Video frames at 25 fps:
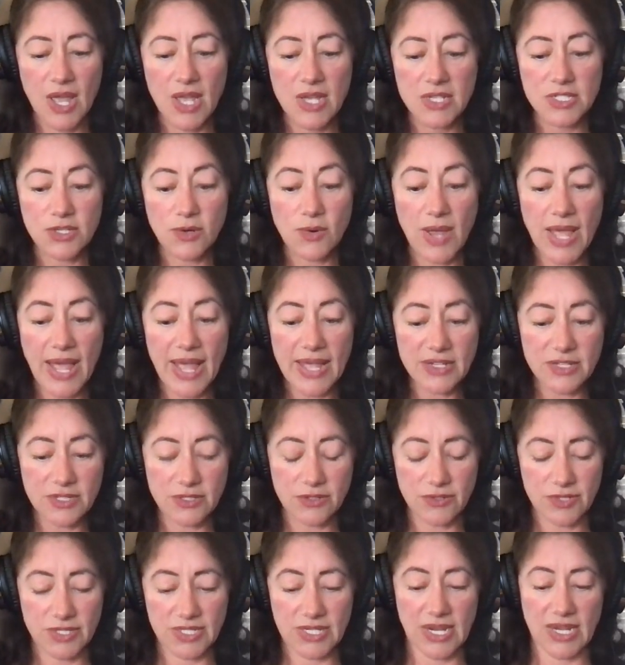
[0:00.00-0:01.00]
So,
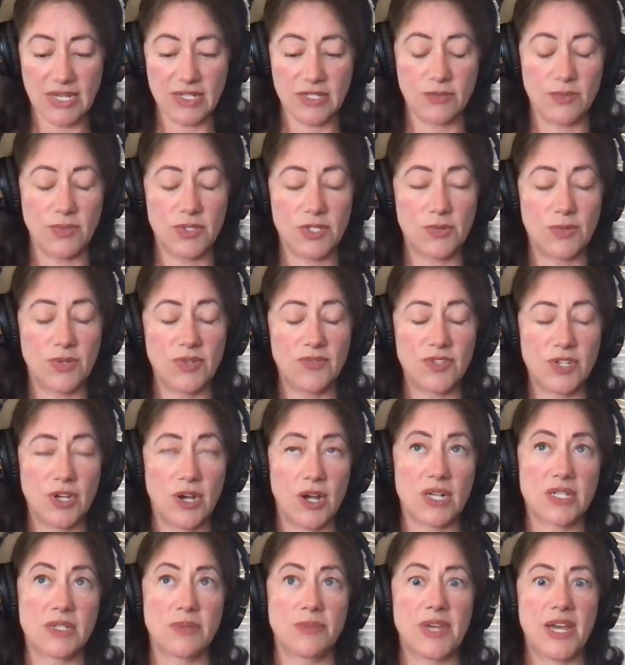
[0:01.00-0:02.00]
exercise, which we've
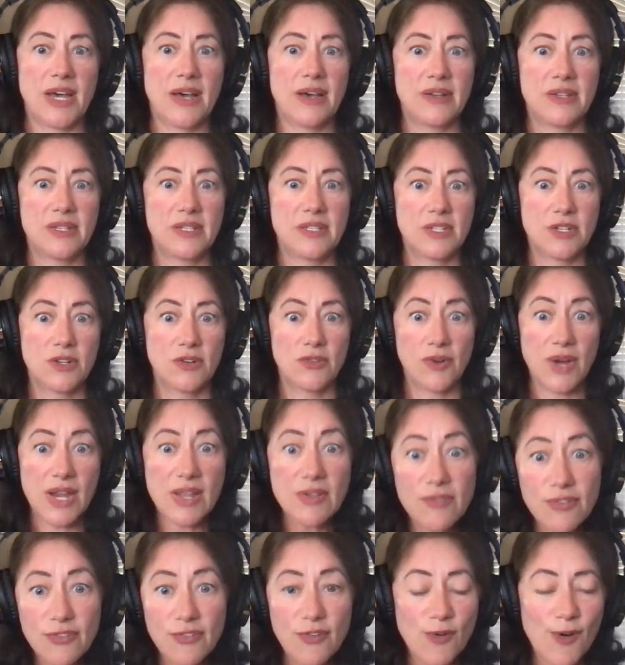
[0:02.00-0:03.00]
talked about, is a
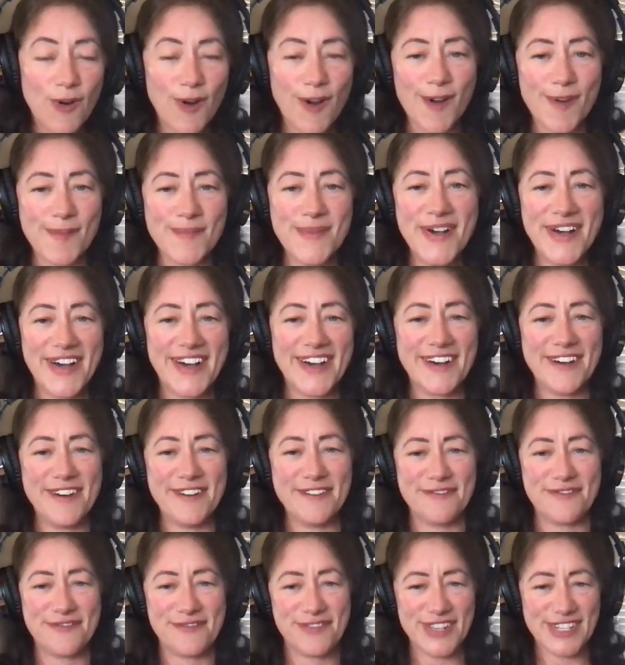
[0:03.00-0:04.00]
great form
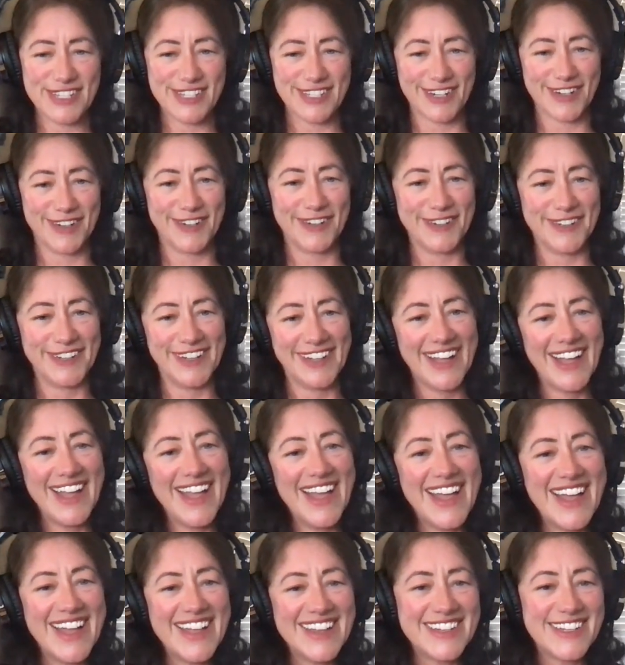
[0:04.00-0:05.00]
of physical
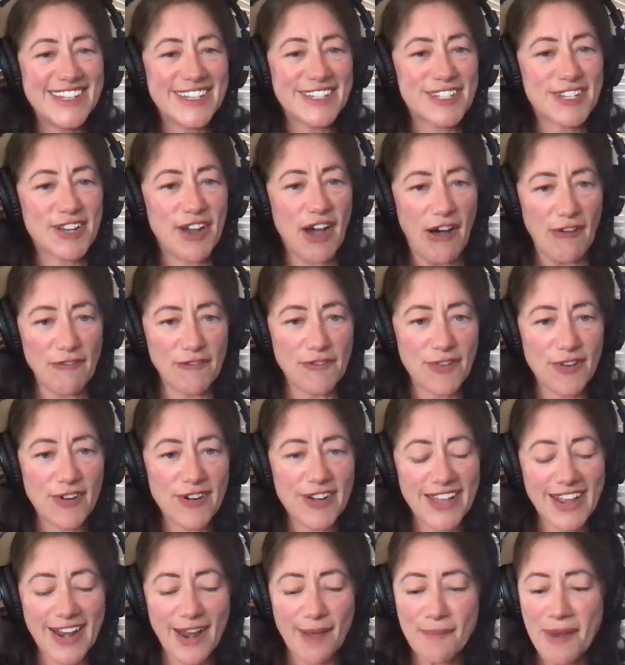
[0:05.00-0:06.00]

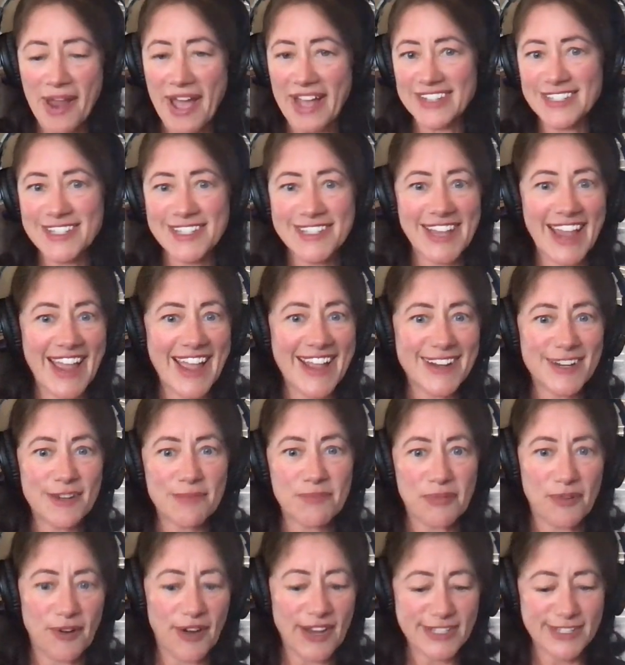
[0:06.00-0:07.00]
discomfort. And I'm not saying to
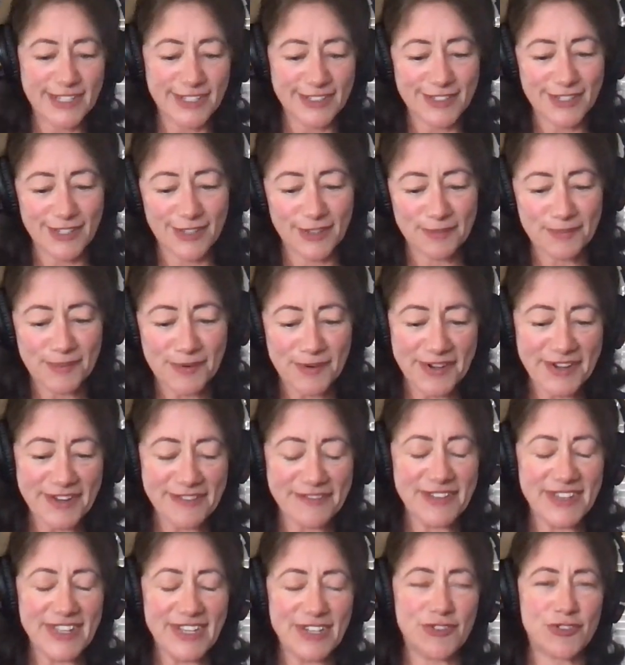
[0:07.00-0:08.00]
press it to the point
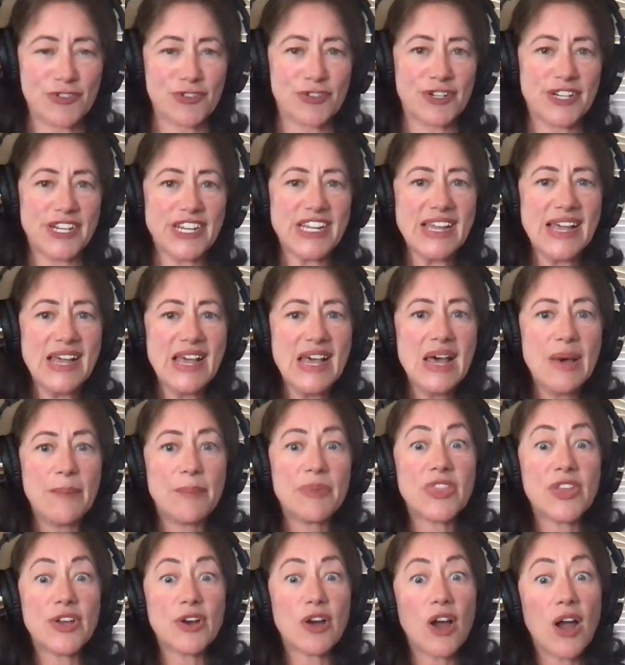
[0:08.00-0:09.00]
of injury,
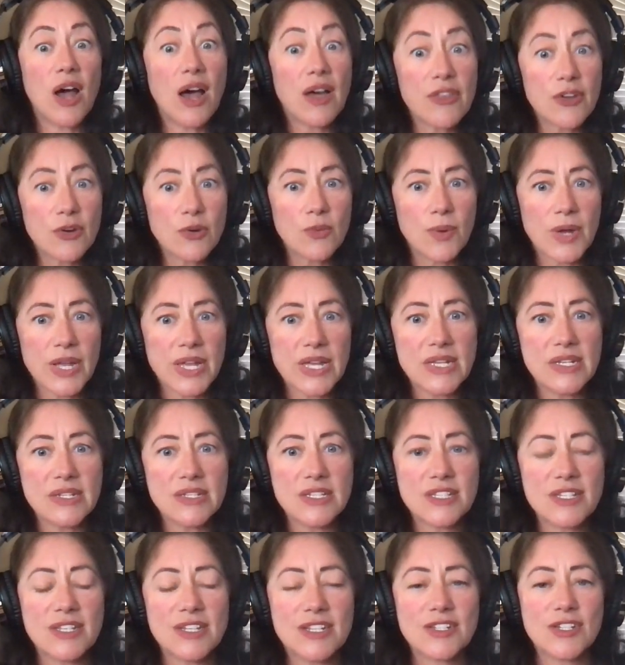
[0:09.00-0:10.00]
but there are other
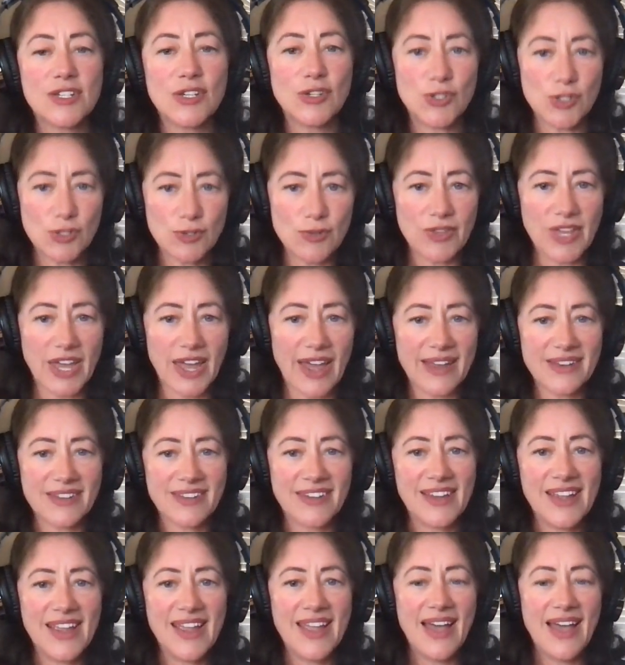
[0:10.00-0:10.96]
ways to do that.